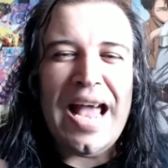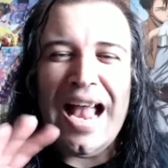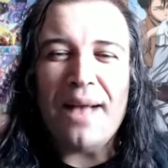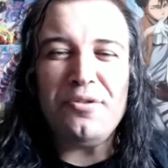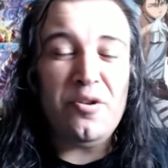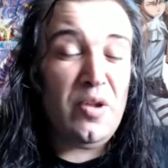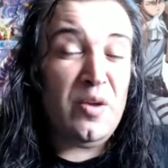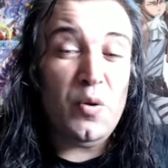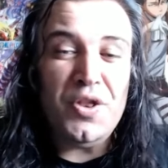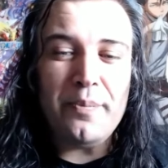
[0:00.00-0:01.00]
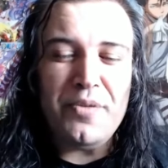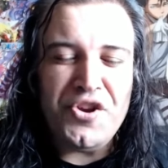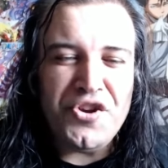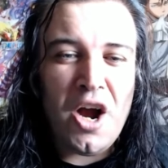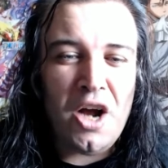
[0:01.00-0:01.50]
I absolutely would not be
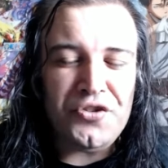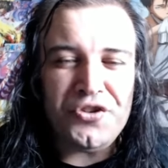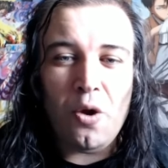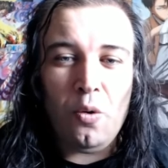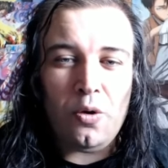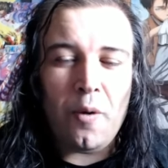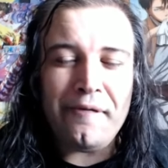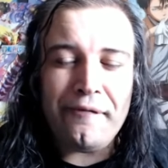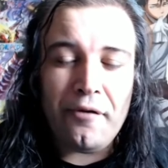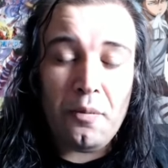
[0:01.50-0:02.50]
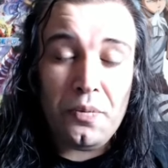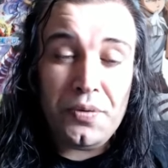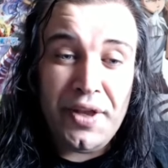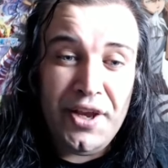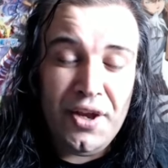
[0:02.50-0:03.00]
shot. So going from
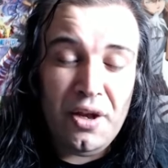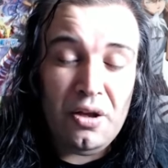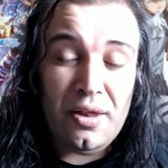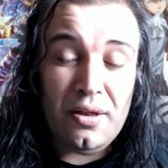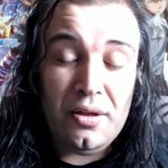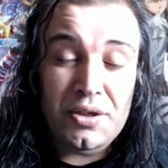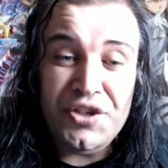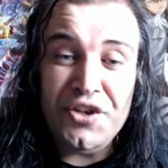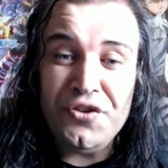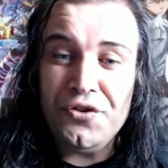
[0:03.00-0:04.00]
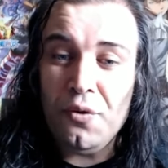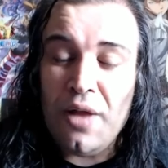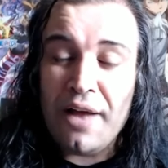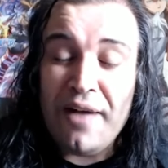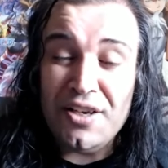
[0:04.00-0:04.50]
the season two
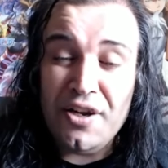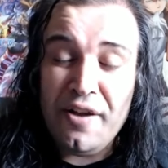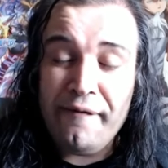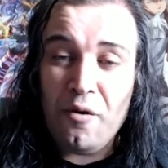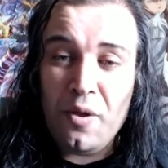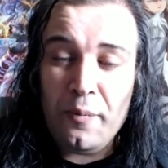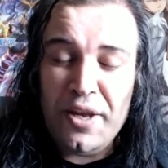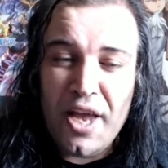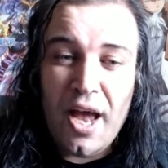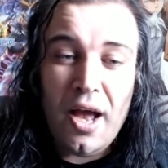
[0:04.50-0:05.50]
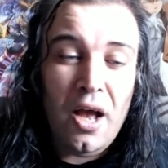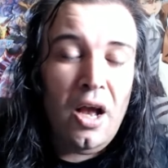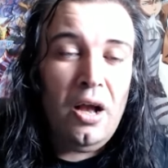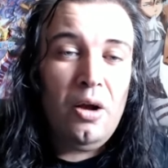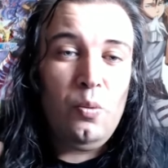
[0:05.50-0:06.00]
live action info that we get,
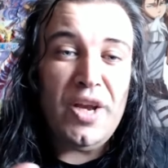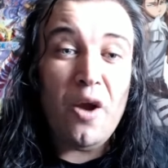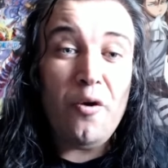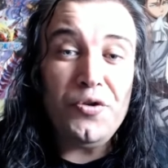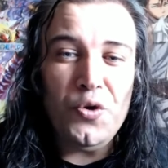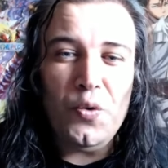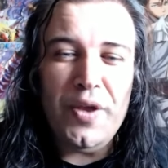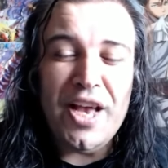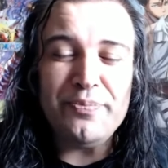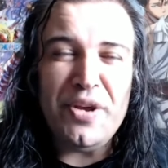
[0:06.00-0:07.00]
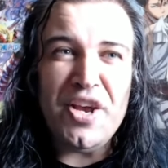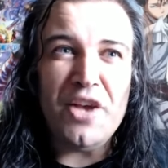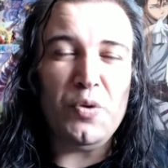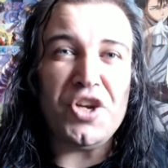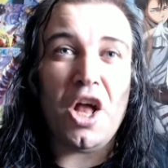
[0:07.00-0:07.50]
we go to the SBS,
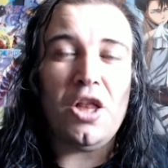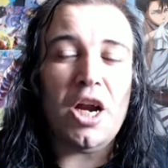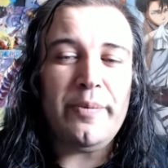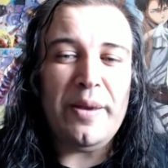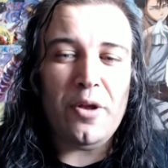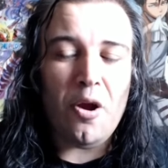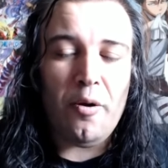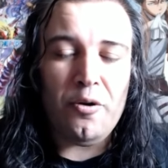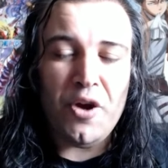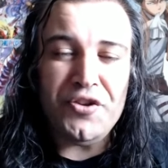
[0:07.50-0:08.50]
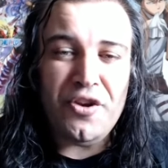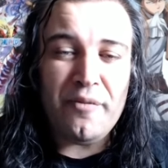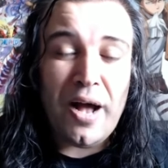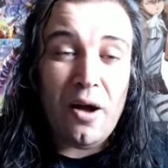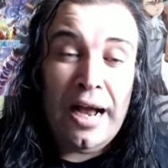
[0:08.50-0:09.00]
which a lot of people are going crazy about.